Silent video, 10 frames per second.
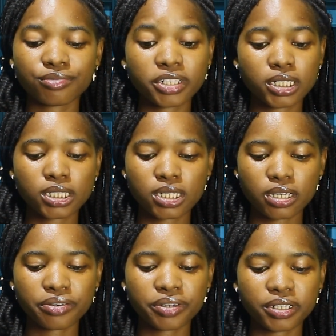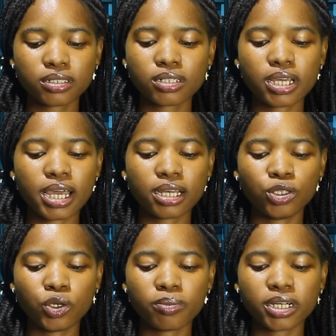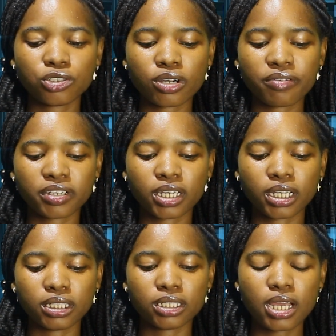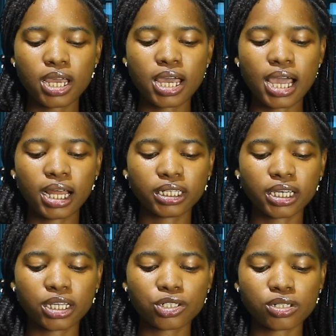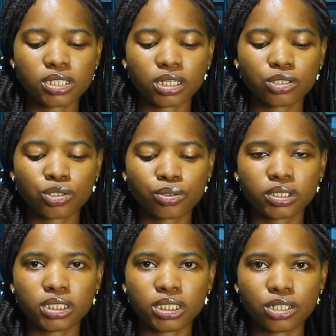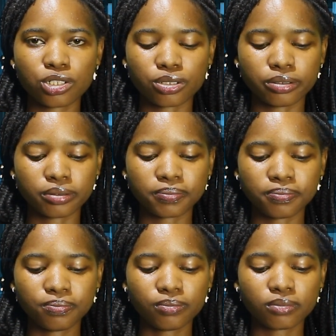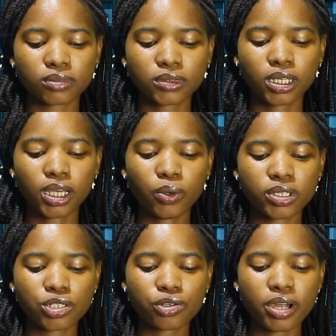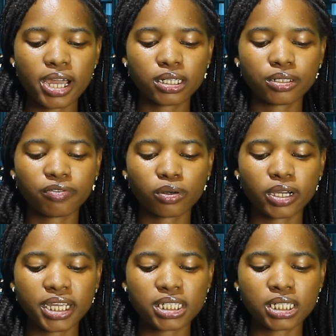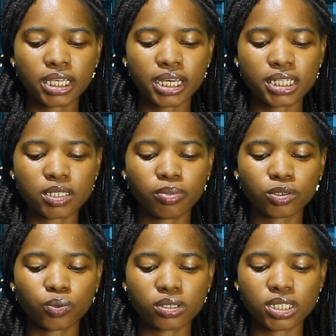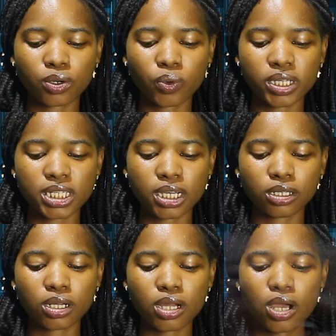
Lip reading: racketeering, and human trafficking, allegations that shook the nation. He was tried for 8 years but was acquitted